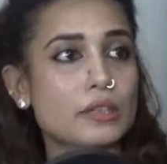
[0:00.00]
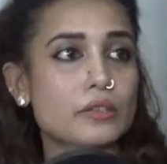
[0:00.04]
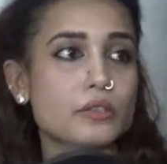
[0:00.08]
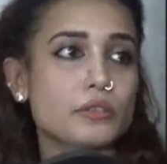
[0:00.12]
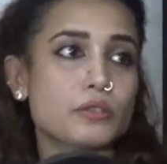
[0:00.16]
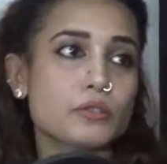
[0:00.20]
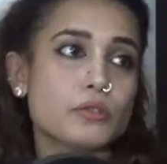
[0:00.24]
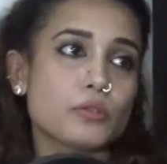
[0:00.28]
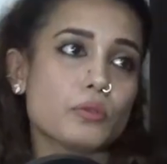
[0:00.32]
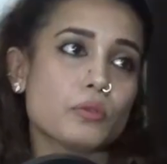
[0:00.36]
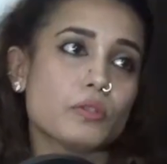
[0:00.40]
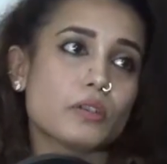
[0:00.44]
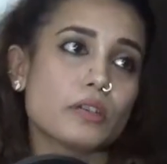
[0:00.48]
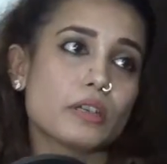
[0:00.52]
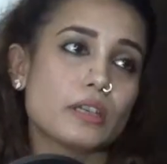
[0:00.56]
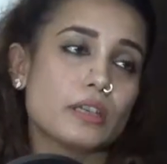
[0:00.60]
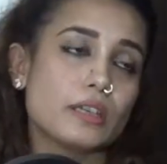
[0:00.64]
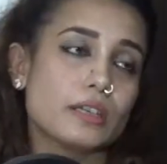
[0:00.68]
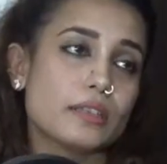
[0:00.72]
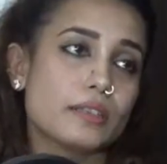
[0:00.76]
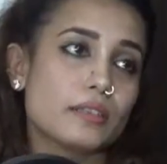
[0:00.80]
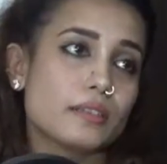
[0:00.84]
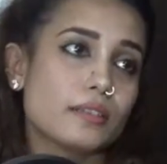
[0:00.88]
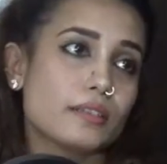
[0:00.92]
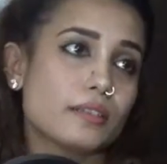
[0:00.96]
we'll get into
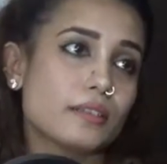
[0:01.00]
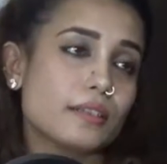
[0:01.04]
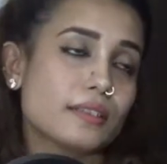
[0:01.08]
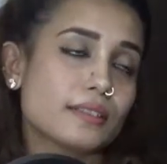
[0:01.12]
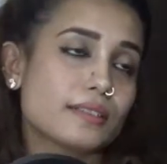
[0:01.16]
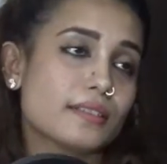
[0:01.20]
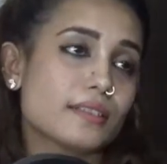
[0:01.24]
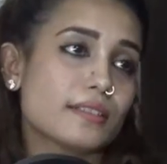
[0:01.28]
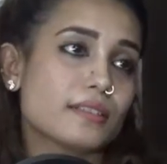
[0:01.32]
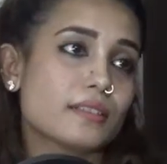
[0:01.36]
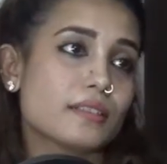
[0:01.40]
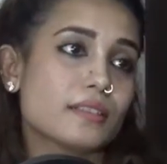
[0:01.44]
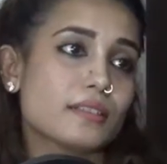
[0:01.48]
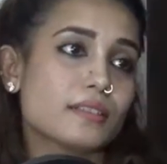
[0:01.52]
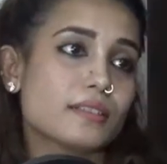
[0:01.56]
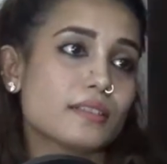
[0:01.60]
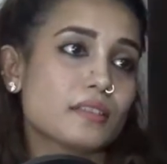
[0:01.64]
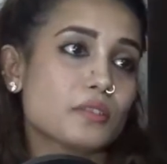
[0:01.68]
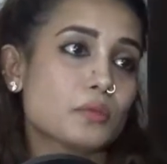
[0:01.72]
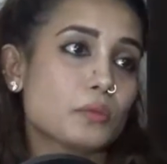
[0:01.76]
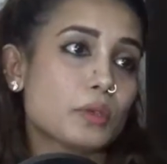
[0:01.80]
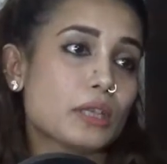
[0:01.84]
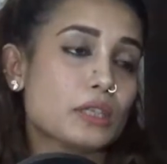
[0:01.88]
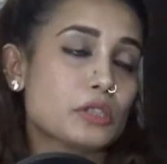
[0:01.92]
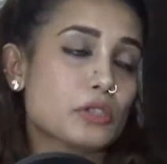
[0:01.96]
jewelry and okay.
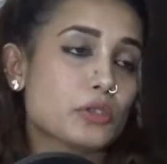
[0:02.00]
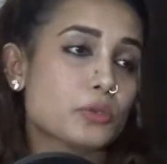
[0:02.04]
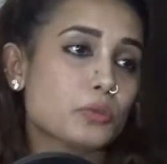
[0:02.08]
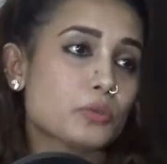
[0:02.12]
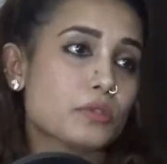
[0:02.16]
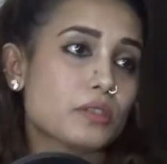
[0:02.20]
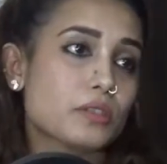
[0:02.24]
accessories. So well.